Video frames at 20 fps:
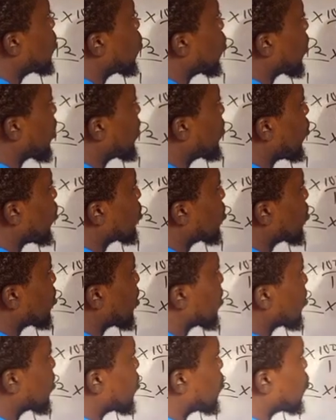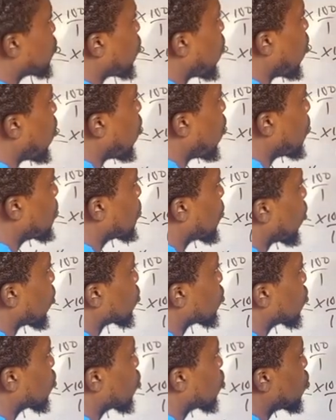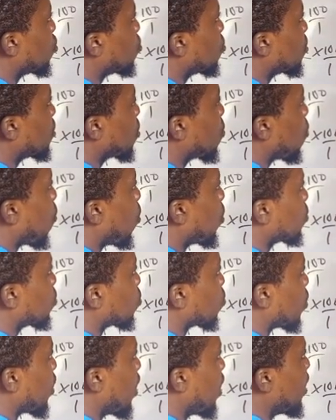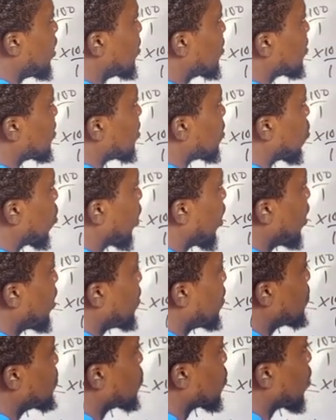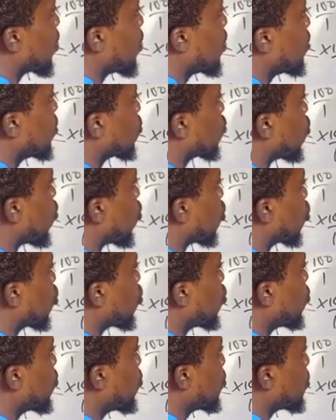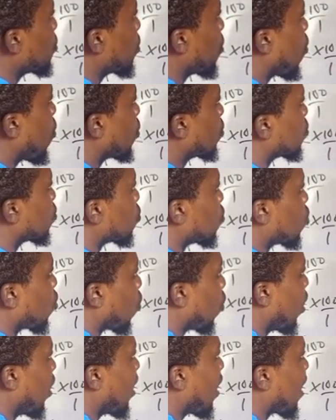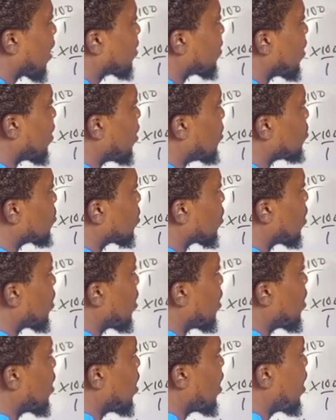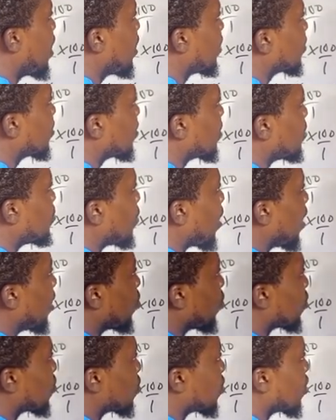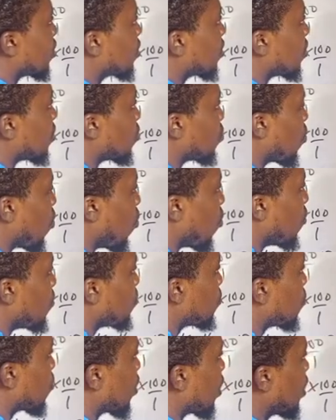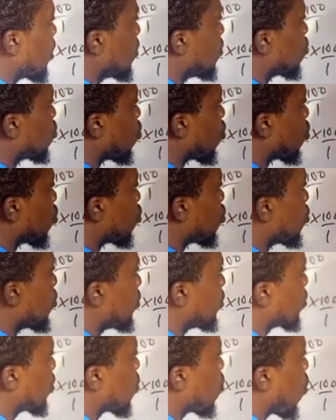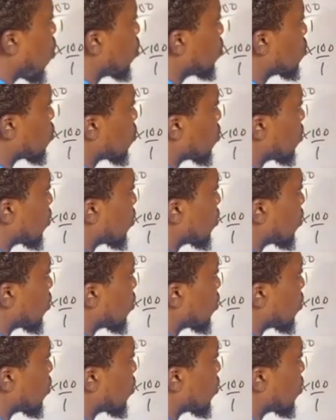will give us 64 plus Q equal to 80, okay? So Q equal to, in correct like terms, 80 minus 64. So Q is equal to